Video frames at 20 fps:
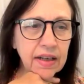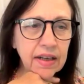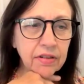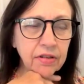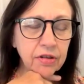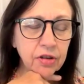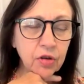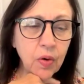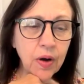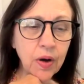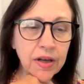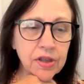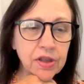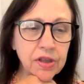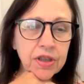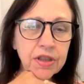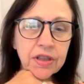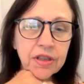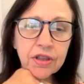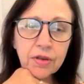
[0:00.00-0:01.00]
Any other
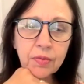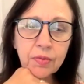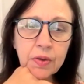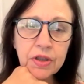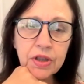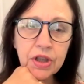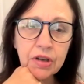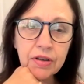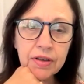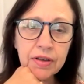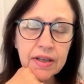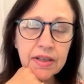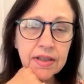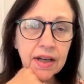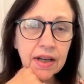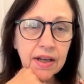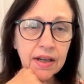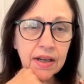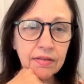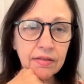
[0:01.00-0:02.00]
questions or what
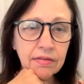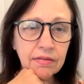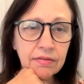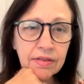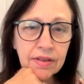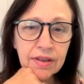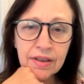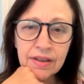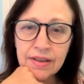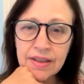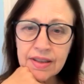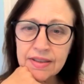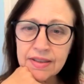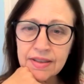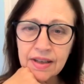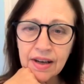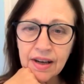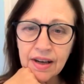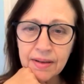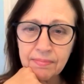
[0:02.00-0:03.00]
y'all get done
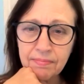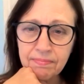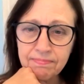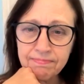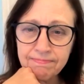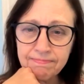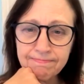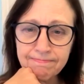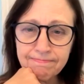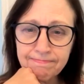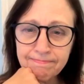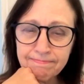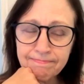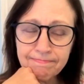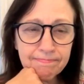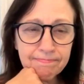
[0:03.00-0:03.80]
this time?